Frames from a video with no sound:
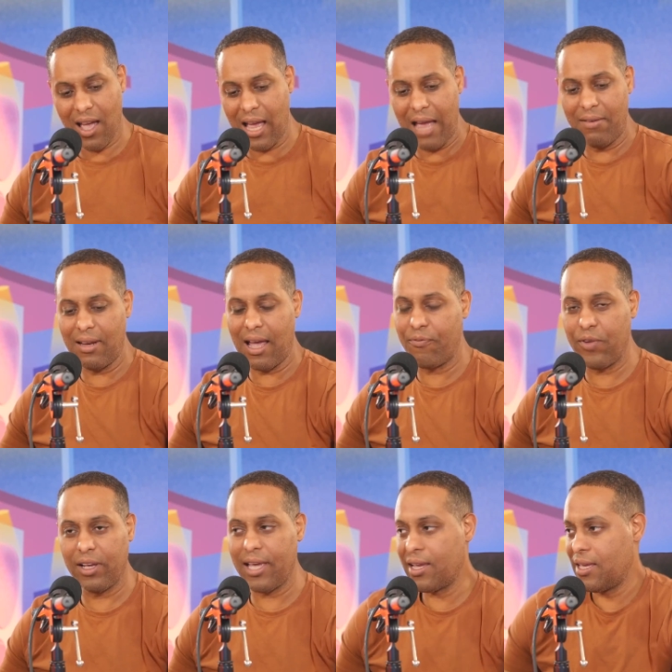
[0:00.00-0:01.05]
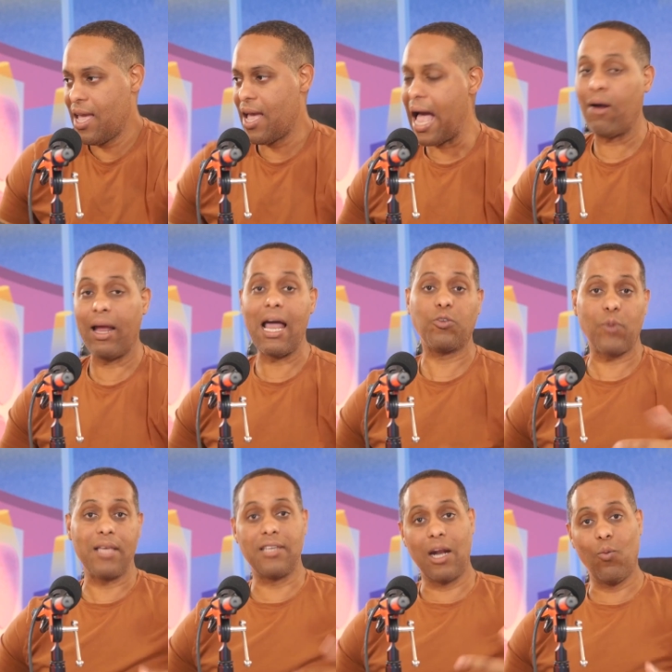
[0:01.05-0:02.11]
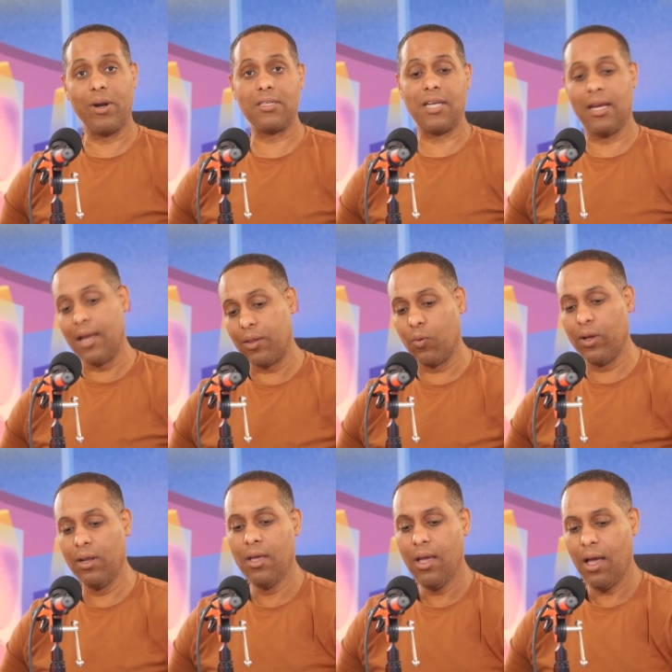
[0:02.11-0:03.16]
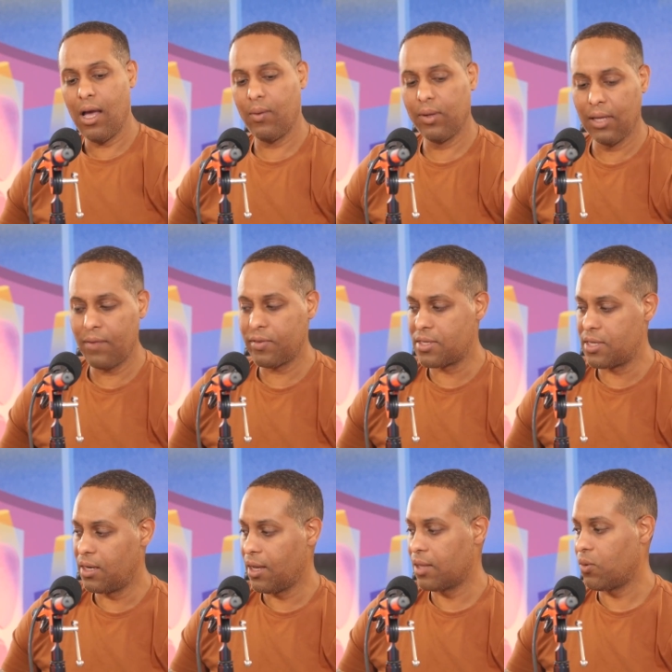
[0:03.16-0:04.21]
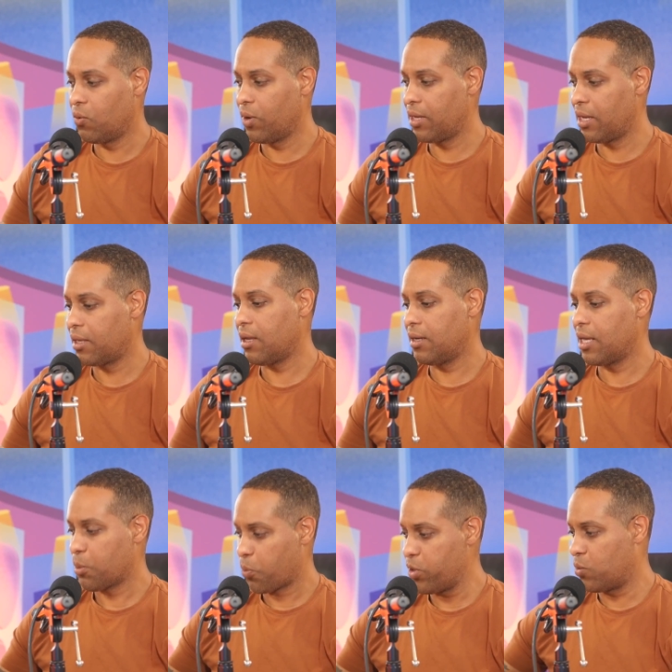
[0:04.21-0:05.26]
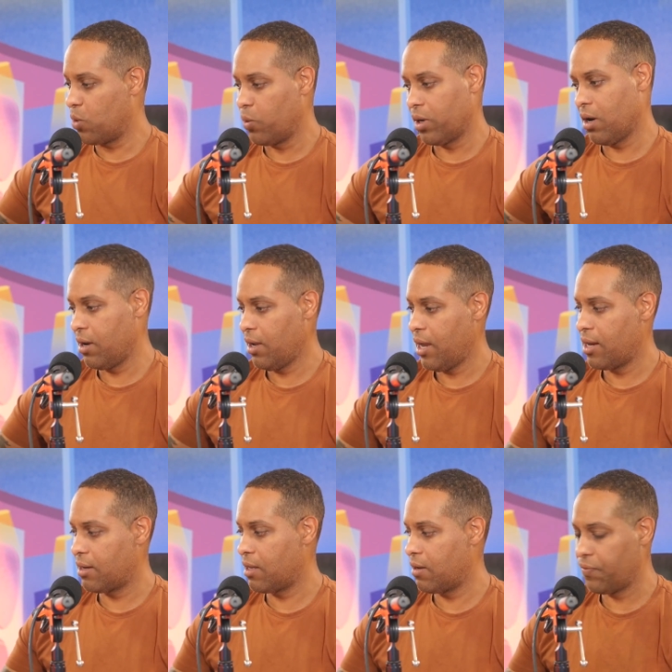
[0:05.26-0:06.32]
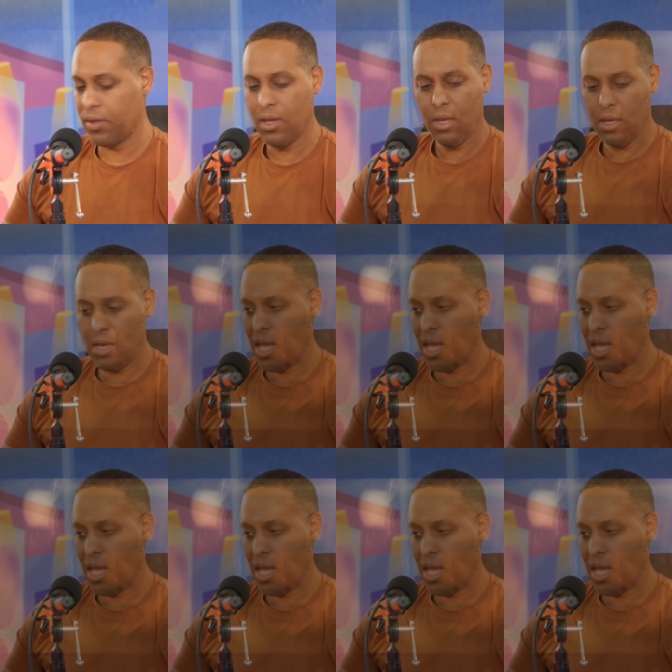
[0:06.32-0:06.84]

I, I, I feel like yeah. I, that's why I said I want to see another one. I would love to see another one where they another prequel with her. And, oh, you, know, want another prequel?